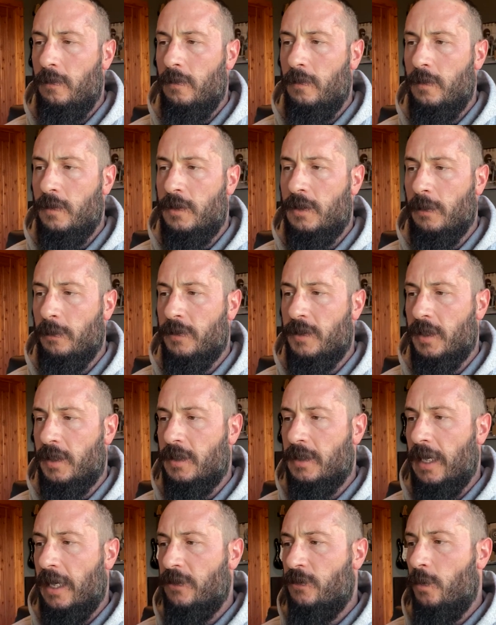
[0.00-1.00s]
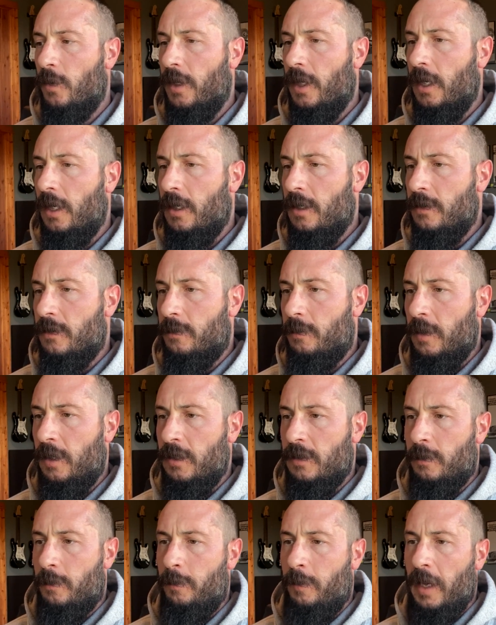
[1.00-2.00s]
some success with it, is
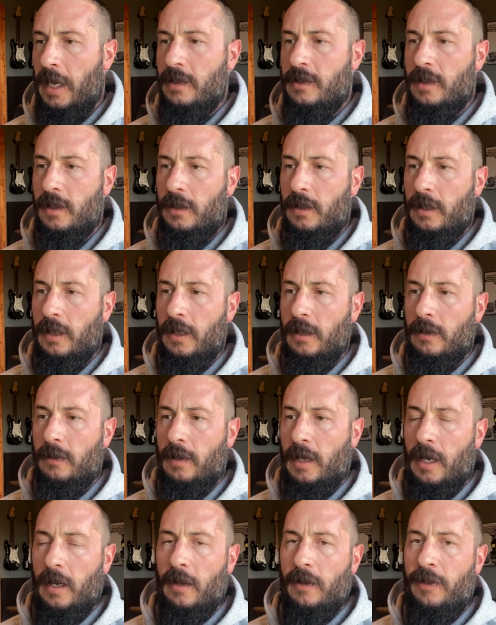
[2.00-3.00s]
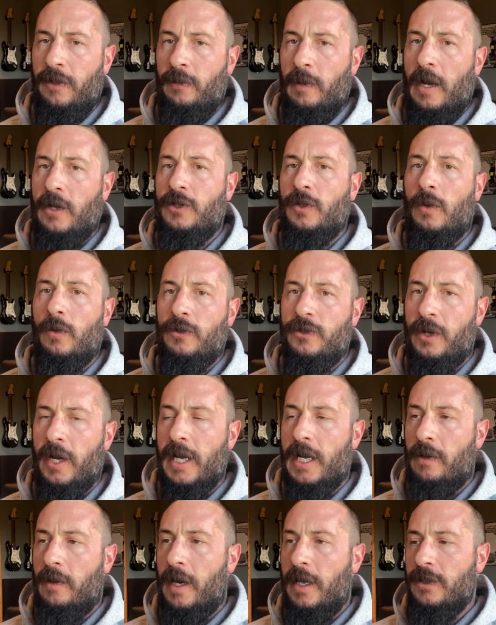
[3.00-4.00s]
basically kind of threshold
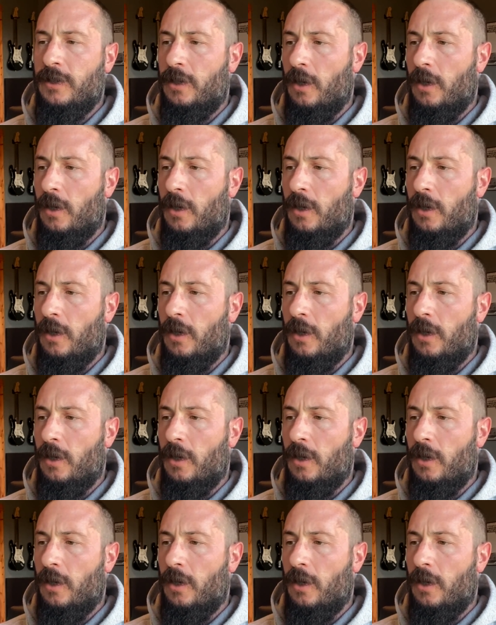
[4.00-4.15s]
training, right?